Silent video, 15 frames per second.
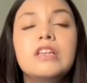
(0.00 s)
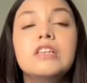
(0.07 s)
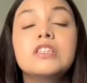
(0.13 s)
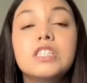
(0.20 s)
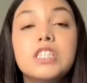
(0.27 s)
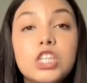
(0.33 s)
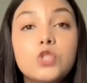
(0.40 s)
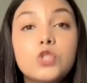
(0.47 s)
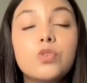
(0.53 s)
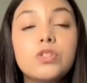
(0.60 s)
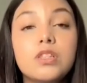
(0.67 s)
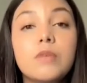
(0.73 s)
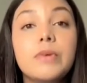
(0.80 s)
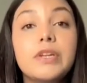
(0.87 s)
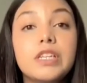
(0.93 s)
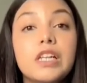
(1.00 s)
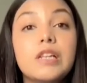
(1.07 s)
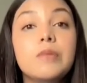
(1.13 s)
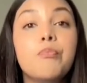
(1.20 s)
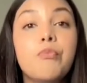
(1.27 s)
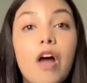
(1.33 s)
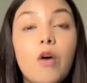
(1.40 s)
Such was the medical
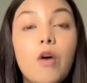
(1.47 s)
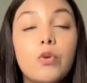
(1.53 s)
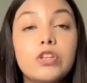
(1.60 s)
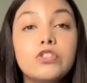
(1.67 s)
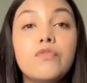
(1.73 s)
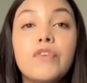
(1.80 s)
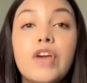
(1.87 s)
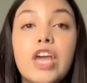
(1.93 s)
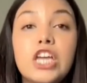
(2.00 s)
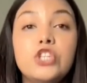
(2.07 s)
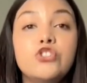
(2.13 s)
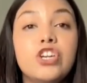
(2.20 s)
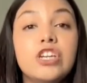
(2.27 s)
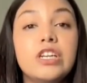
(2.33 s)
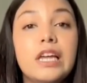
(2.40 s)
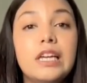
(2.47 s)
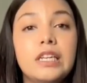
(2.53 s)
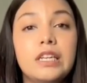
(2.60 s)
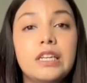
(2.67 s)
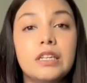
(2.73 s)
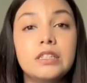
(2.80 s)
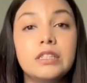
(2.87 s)
prowess of ancient
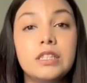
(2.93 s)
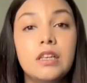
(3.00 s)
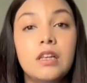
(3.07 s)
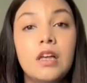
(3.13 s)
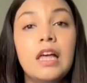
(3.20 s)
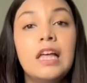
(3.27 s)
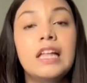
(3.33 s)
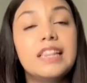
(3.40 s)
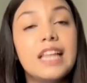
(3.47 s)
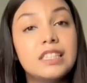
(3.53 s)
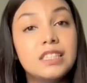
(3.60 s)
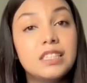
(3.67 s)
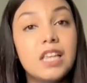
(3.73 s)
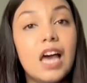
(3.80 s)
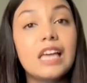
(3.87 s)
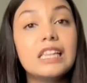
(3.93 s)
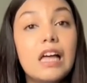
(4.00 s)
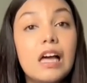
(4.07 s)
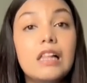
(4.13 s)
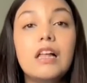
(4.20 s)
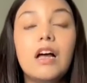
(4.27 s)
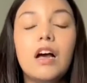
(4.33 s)
Indians that Said
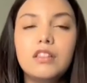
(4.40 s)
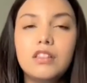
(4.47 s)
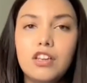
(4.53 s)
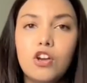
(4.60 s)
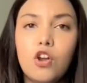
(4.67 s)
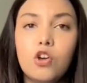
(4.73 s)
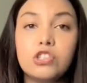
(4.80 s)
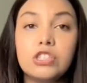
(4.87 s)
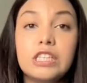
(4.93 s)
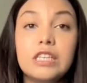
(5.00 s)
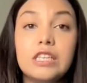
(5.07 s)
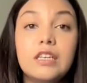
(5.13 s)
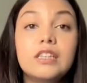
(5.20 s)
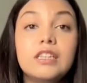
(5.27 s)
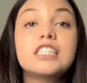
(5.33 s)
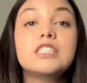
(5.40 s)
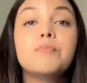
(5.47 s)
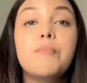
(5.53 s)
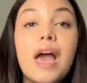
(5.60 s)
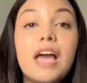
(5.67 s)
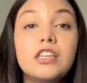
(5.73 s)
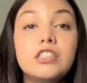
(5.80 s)
al-Andalusi, the
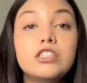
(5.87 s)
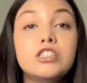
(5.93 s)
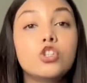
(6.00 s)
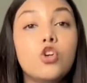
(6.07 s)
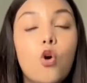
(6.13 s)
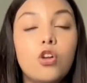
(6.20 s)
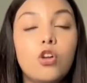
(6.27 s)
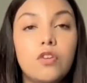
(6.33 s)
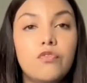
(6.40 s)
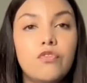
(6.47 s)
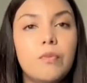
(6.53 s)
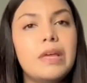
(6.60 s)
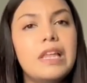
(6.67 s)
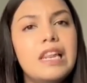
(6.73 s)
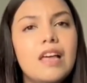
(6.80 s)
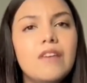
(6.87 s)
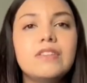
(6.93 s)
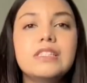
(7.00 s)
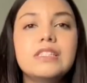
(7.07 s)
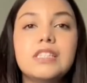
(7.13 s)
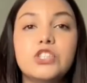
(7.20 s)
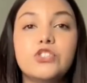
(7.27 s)
Spanish scholar from
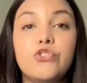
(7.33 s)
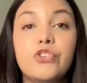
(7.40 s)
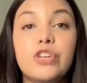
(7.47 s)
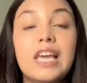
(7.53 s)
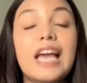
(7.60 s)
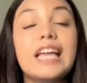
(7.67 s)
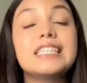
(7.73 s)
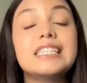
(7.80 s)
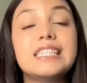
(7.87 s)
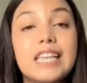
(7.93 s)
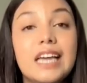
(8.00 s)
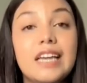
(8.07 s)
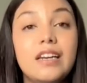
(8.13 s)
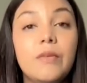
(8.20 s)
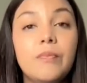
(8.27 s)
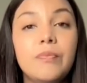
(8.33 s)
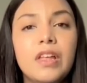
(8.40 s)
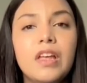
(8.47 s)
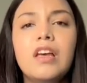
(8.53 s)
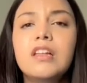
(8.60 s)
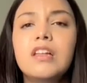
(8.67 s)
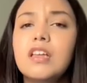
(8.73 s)
11th century, had said
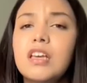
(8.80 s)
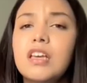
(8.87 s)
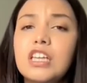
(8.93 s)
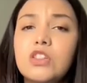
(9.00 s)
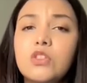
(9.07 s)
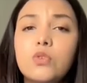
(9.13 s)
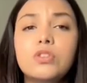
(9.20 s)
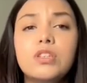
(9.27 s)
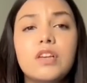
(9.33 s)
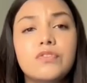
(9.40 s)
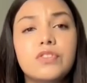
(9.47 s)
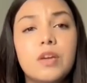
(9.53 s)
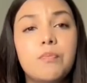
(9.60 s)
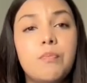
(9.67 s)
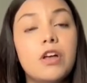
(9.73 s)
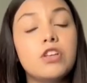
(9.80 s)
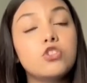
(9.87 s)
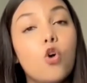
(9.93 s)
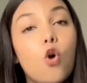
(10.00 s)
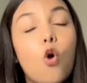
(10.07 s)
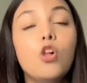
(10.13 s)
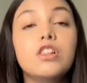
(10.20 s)
the Hindus have surpassed
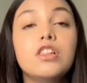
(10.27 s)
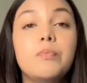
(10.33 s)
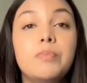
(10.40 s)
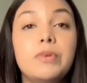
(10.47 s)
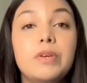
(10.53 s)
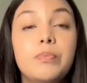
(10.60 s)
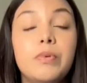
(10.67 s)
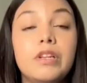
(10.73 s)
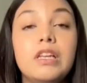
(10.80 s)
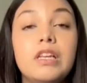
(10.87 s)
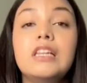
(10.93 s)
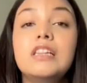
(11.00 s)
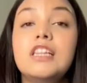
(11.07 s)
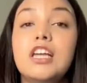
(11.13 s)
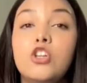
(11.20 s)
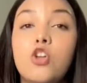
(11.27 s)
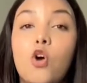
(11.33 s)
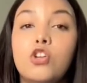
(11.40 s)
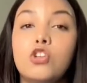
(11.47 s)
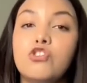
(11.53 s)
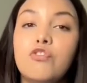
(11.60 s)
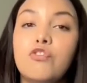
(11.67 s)
all the people in their
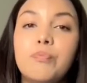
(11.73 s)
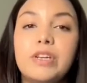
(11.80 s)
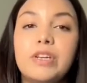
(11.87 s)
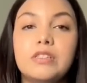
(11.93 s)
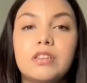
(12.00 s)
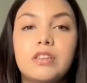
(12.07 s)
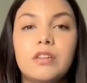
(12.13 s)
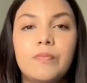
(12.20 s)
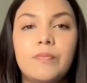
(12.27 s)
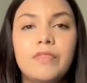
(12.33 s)
knowledge of medicine.